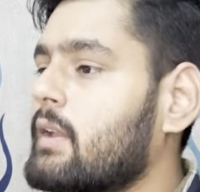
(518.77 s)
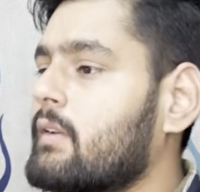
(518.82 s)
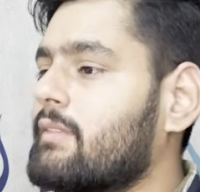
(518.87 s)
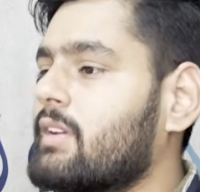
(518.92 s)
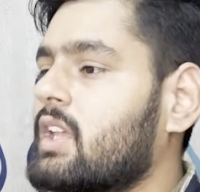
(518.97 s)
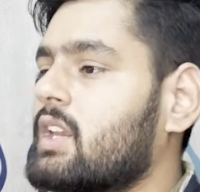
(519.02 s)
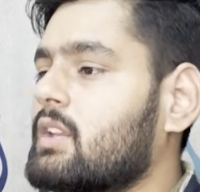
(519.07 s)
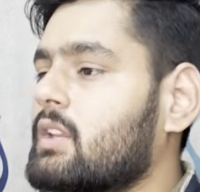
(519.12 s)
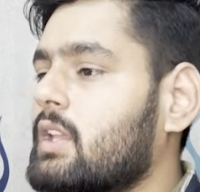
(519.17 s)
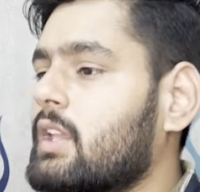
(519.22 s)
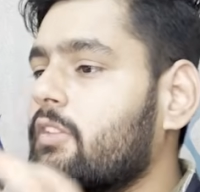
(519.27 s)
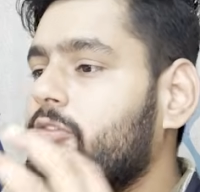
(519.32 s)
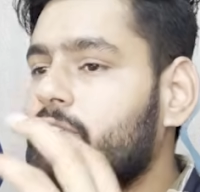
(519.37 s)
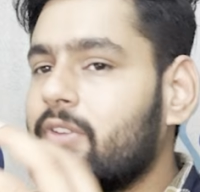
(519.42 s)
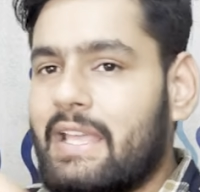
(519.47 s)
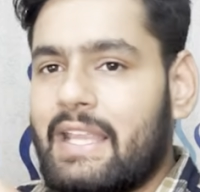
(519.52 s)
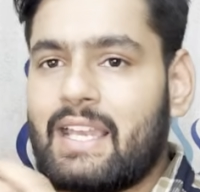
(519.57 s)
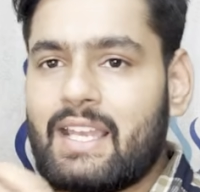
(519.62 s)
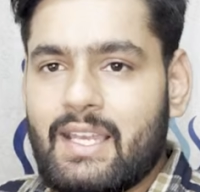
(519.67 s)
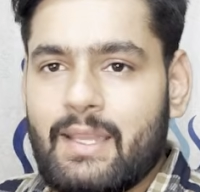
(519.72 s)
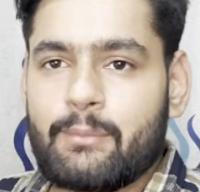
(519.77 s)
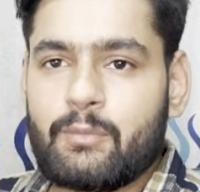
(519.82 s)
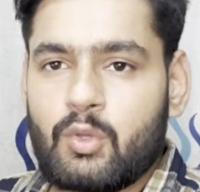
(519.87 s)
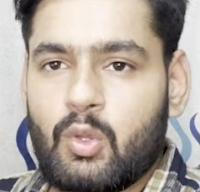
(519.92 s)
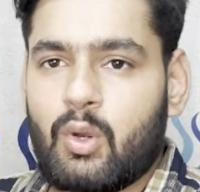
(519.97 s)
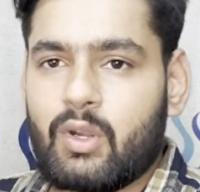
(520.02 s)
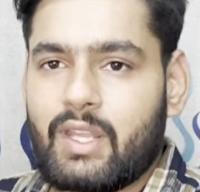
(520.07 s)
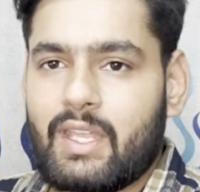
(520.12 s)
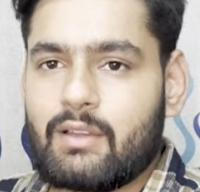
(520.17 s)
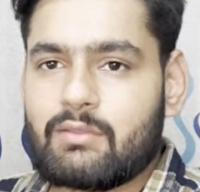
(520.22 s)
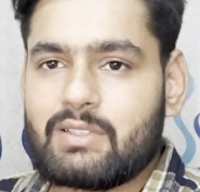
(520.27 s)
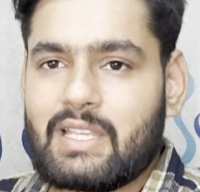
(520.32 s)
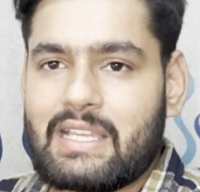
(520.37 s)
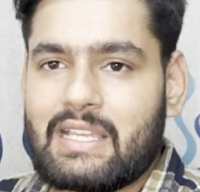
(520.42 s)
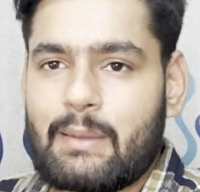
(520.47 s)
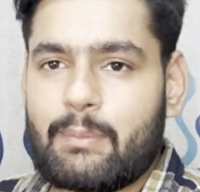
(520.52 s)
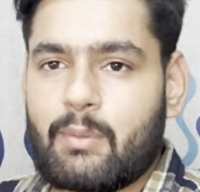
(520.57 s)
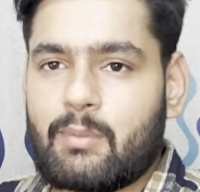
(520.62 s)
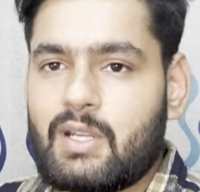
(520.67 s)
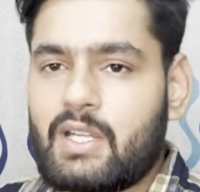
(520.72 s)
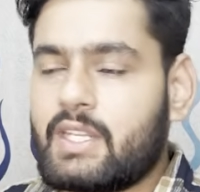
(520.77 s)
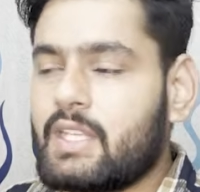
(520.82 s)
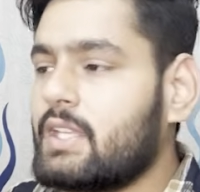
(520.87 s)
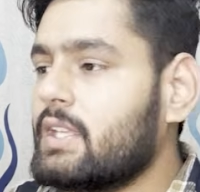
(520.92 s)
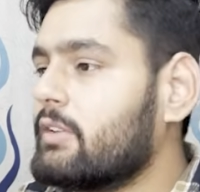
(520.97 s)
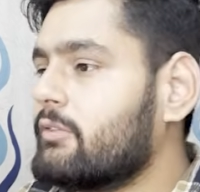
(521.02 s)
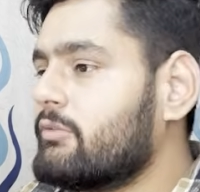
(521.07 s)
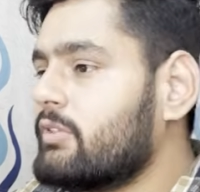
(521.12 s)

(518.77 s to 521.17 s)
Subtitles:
where if LLM not have the capability,